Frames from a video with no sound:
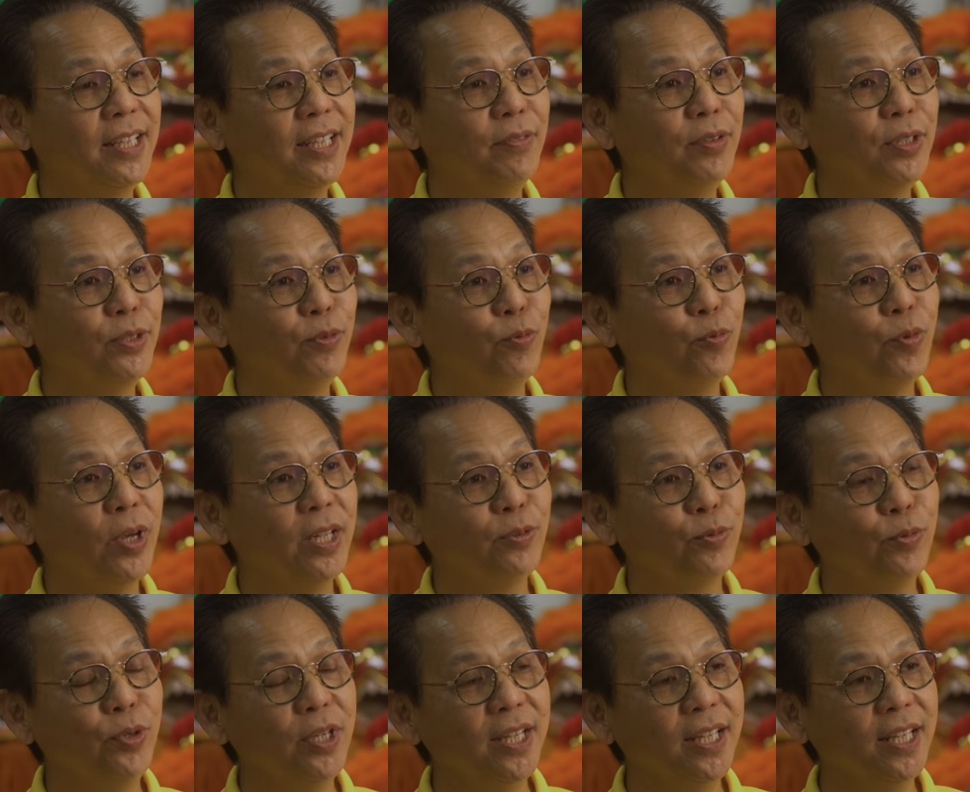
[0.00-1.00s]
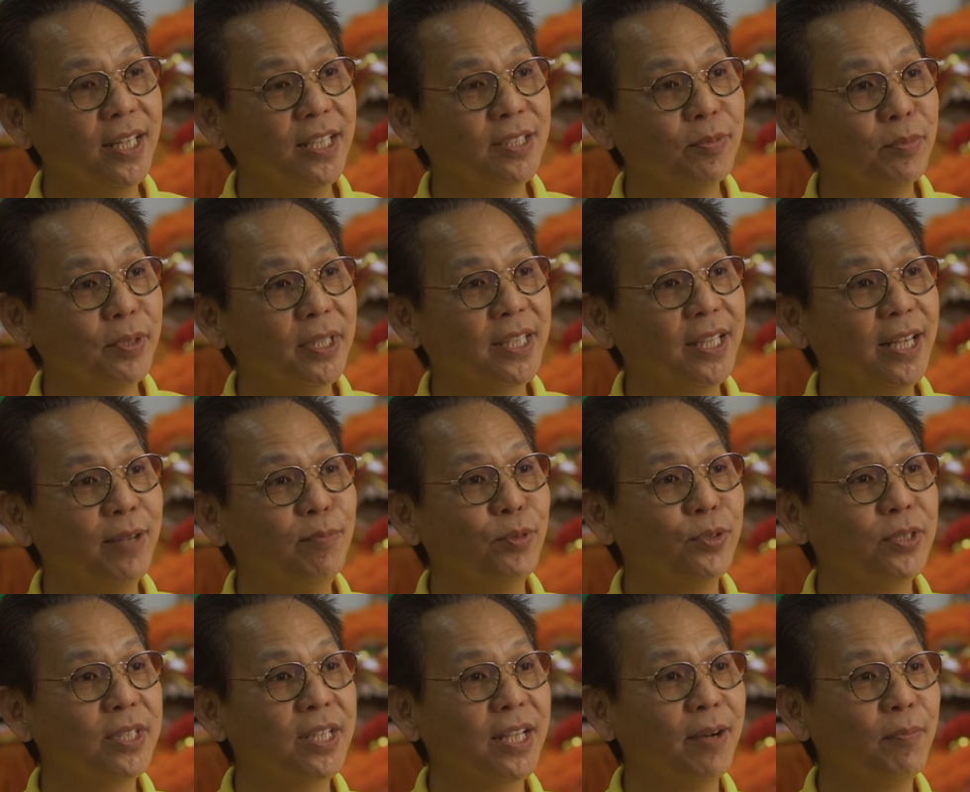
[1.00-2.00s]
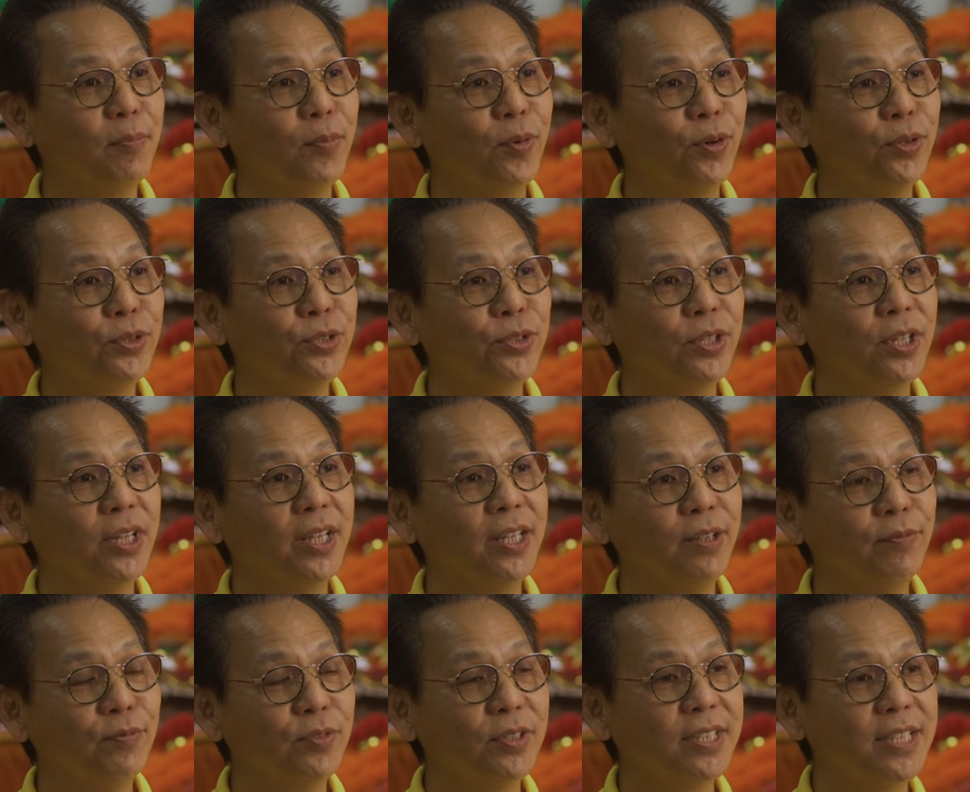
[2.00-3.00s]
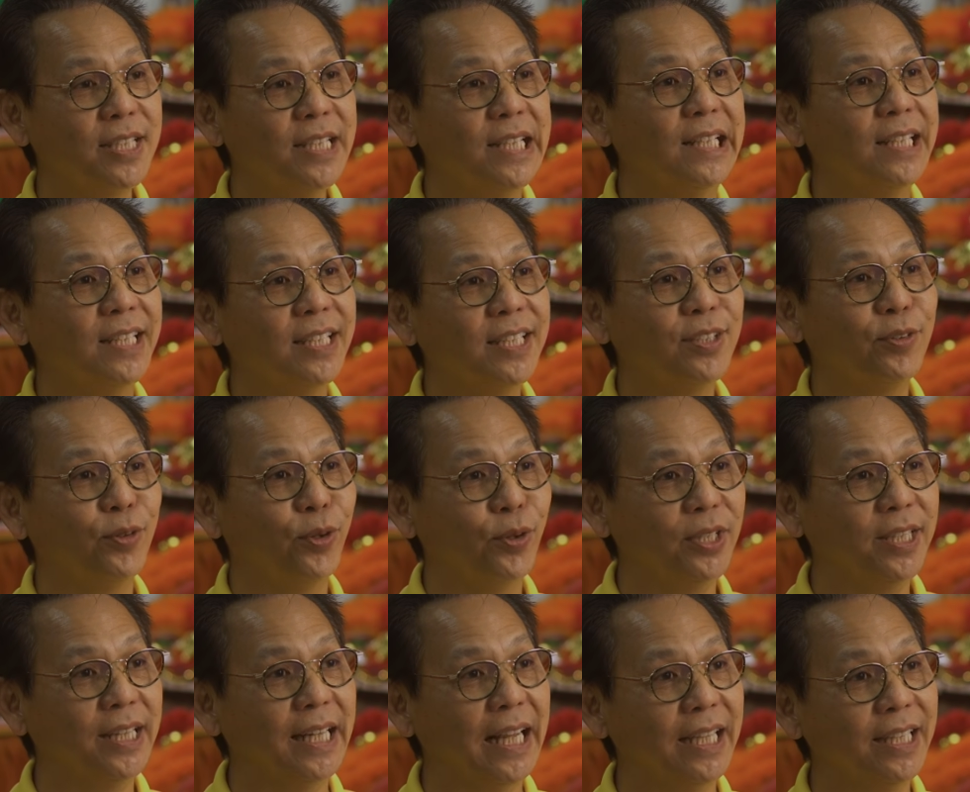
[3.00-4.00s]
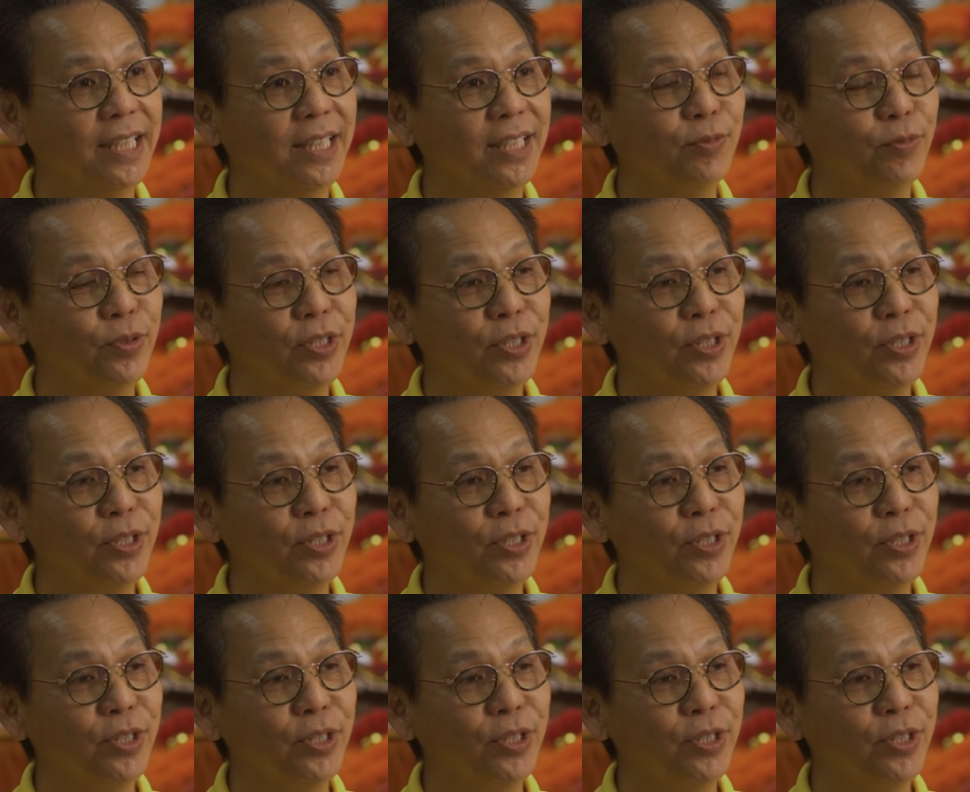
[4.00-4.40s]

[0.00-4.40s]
even when Queen Elizabeth came to Singapore, she loved seeing this Northern Lion.